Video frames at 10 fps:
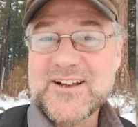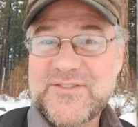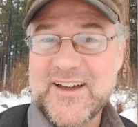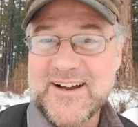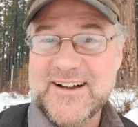
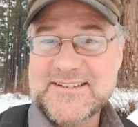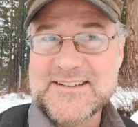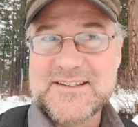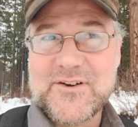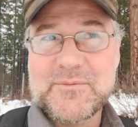crossfit huh
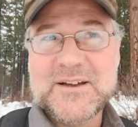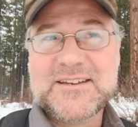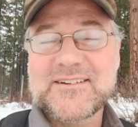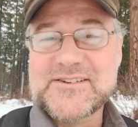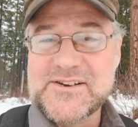says the very
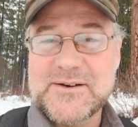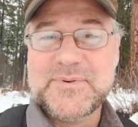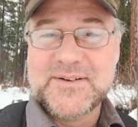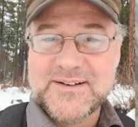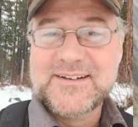muscular
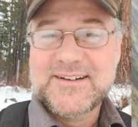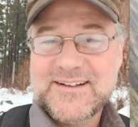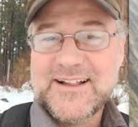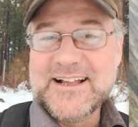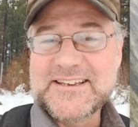chimp
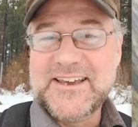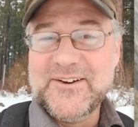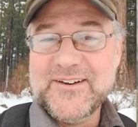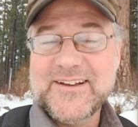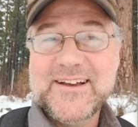that's
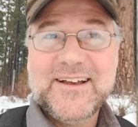cute